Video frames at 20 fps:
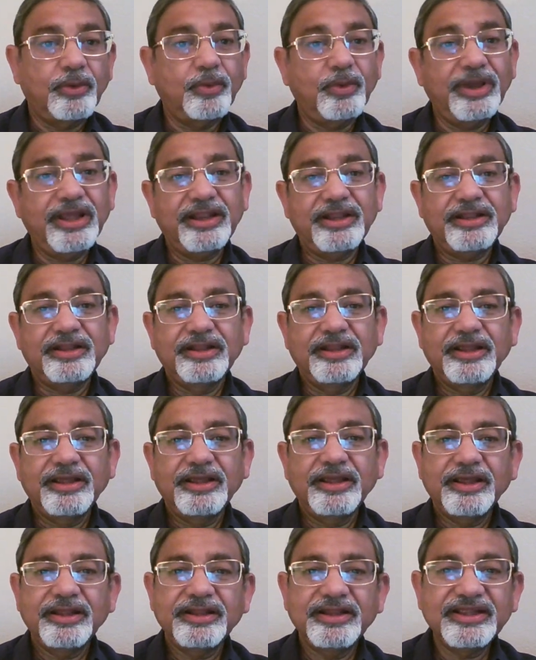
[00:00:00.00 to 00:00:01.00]
Well,
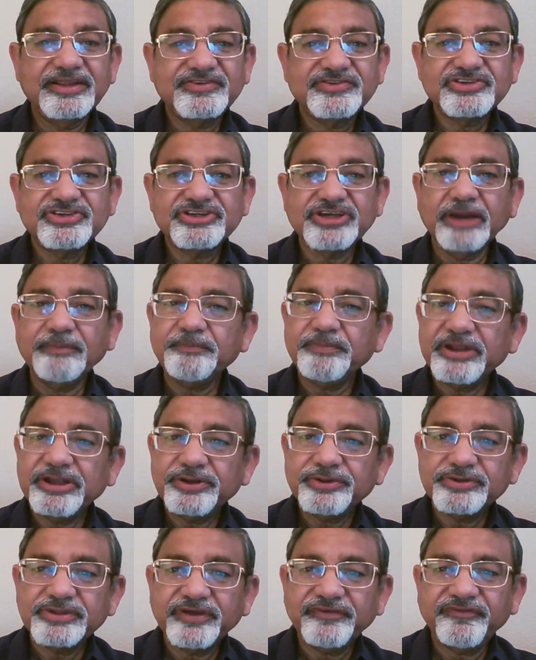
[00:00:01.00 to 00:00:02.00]
let's jump
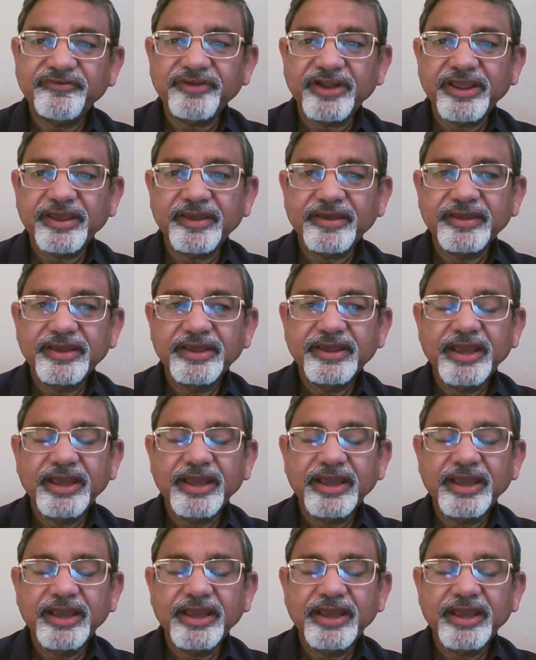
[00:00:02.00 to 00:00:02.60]
into the fray